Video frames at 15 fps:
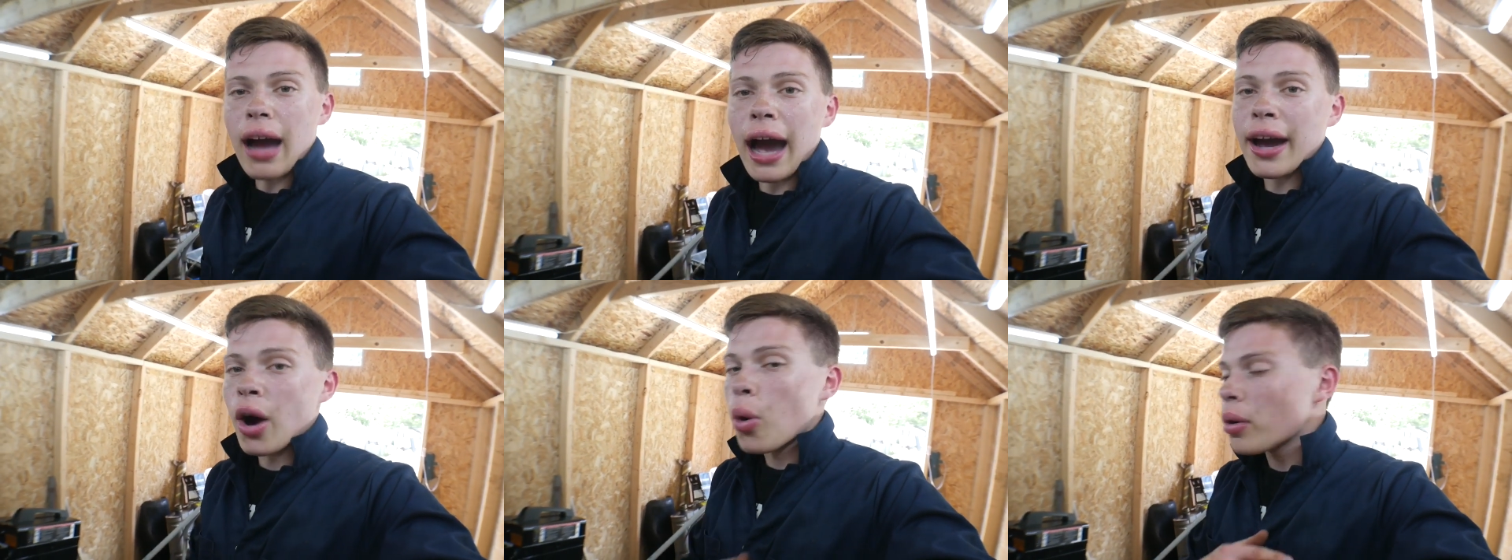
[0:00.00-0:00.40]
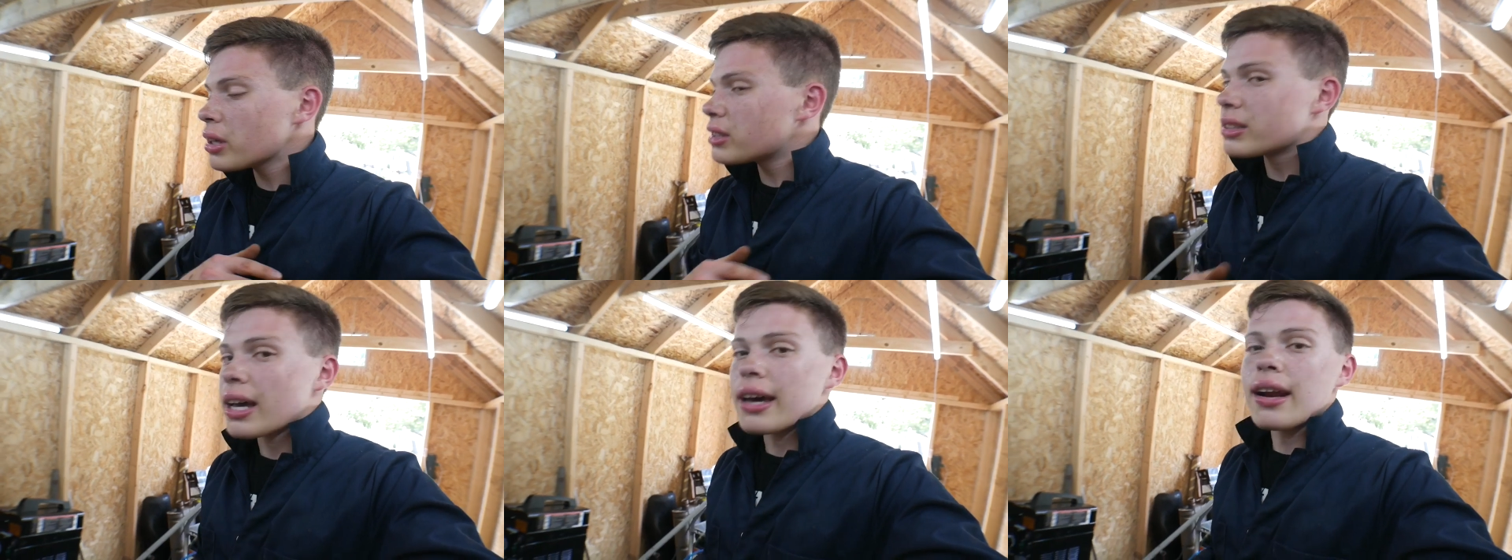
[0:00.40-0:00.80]
I
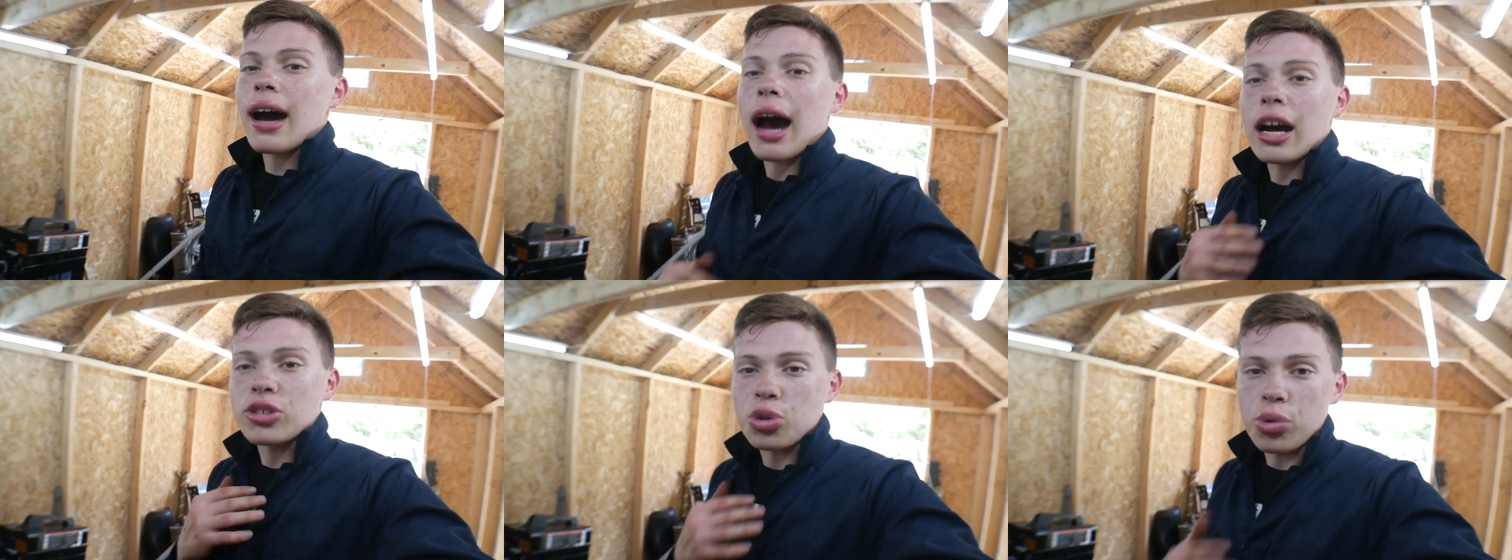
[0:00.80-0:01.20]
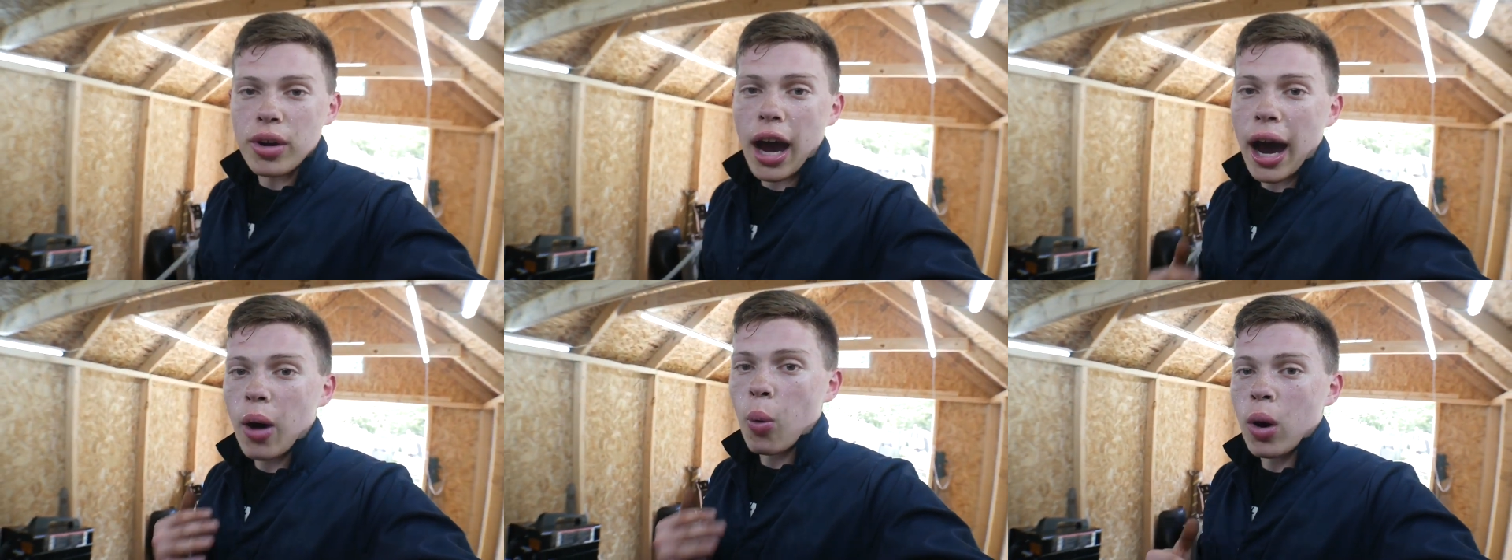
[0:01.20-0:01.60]
always said I do
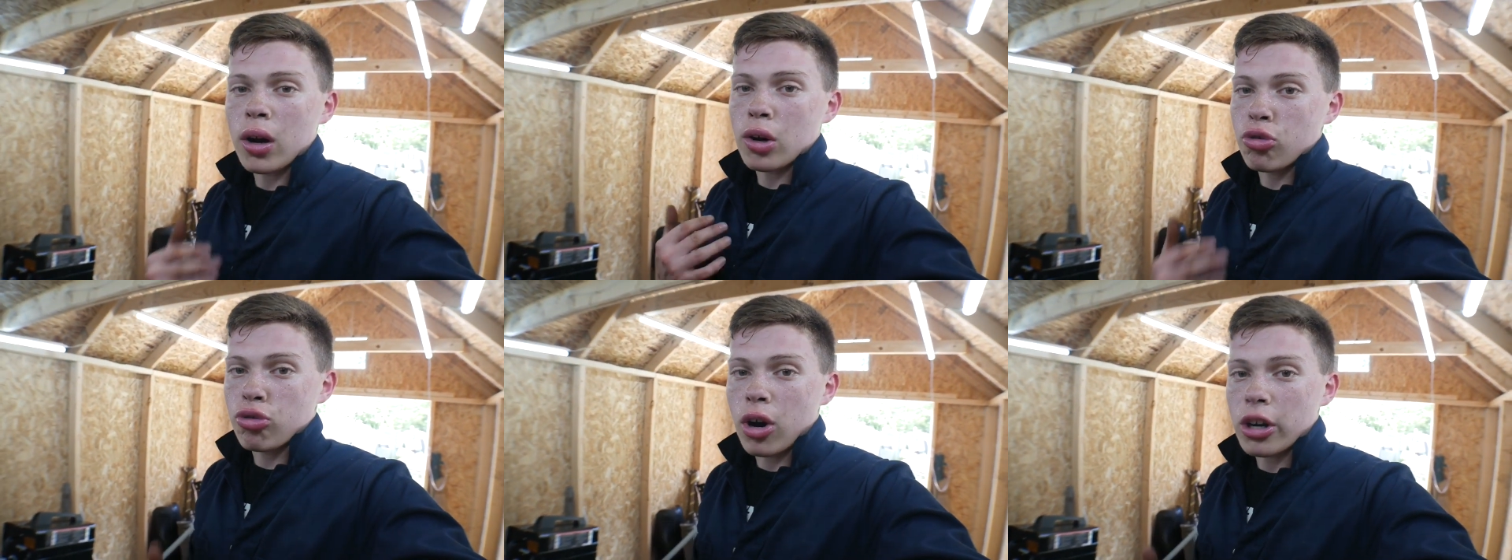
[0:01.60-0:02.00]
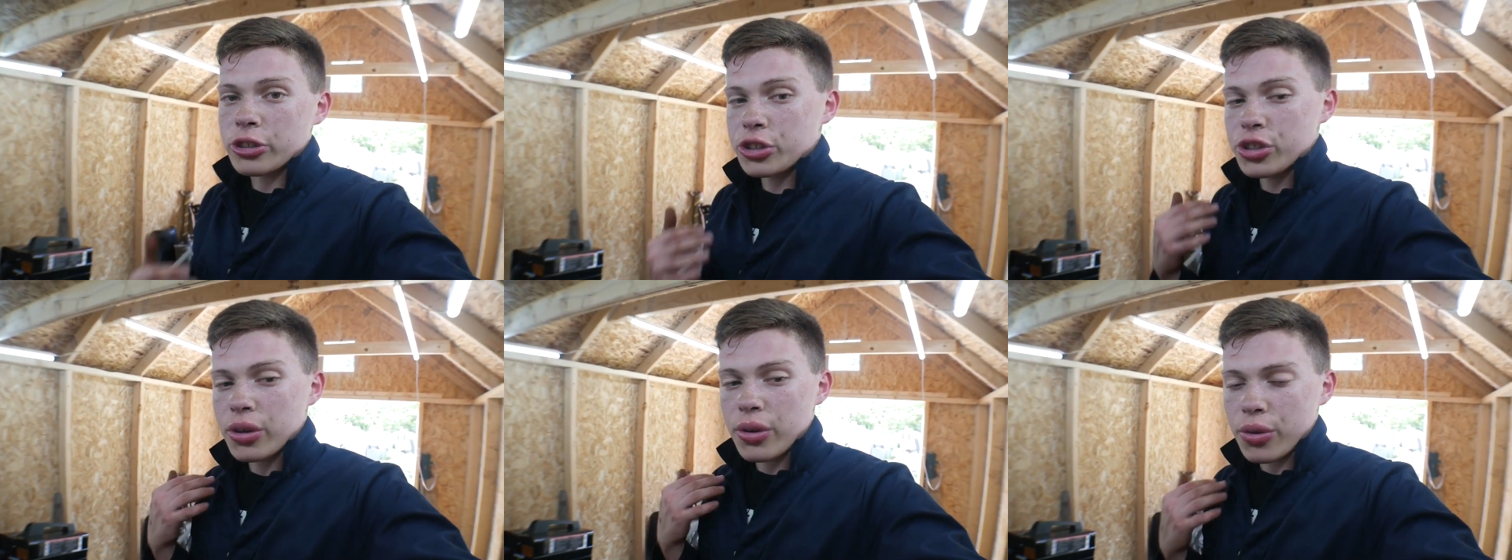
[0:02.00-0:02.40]
not want to
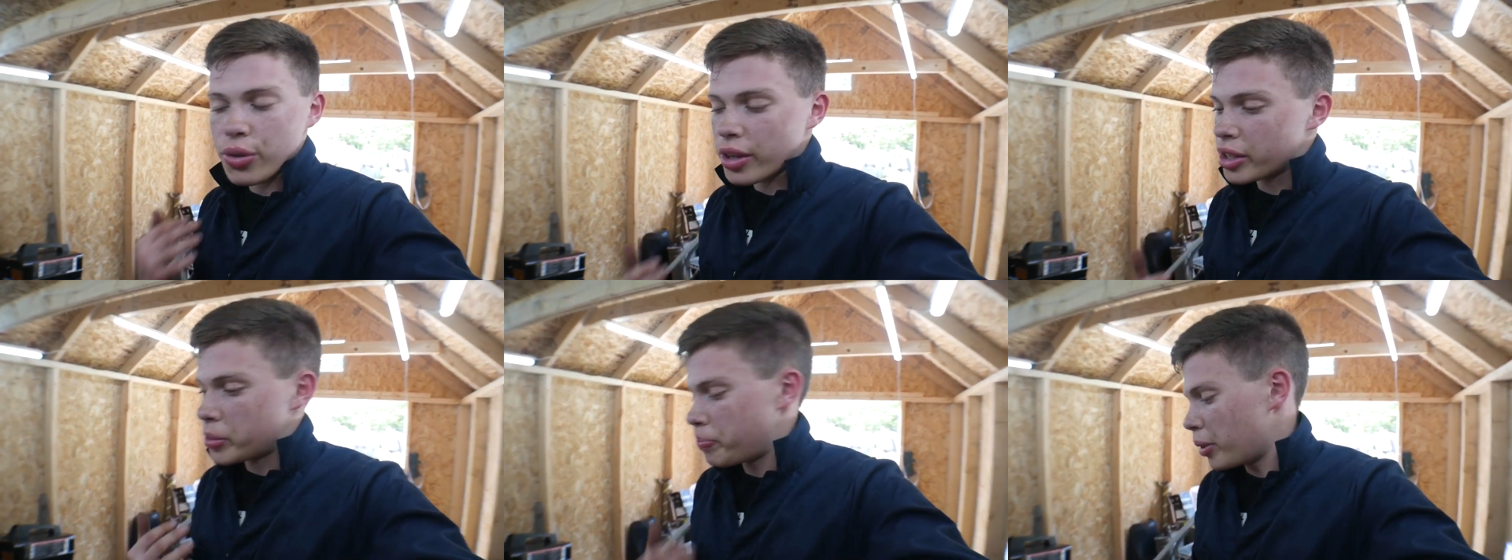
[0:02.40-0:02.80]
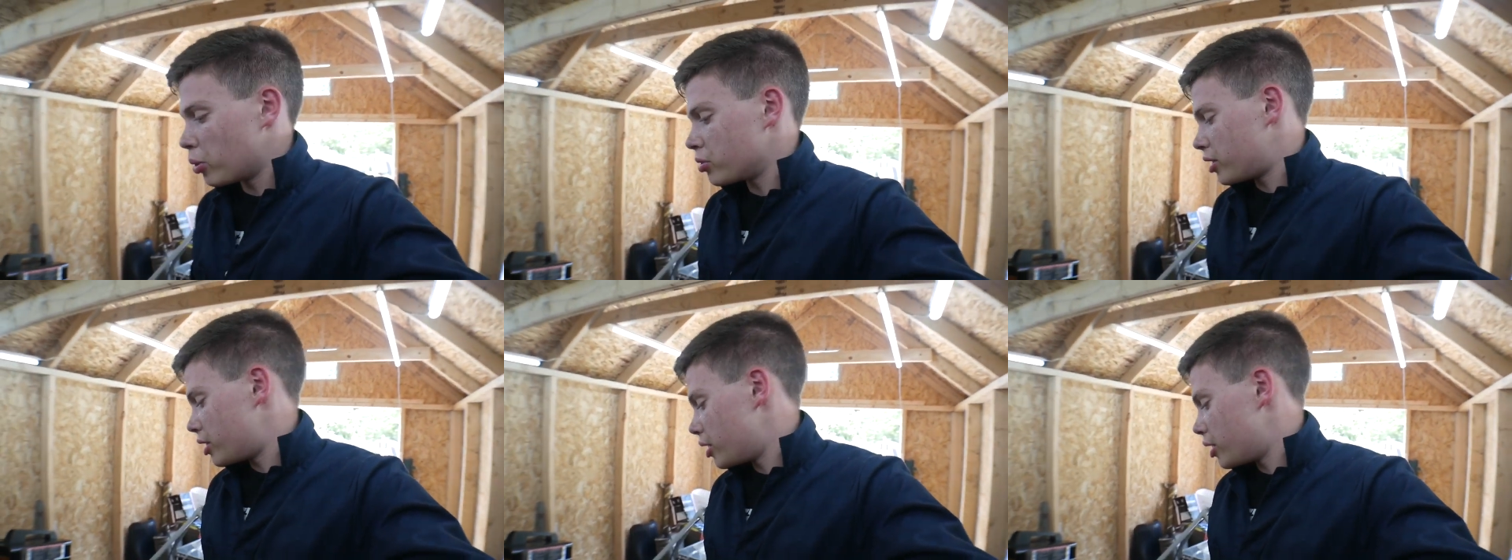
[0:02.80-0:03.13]
rush this build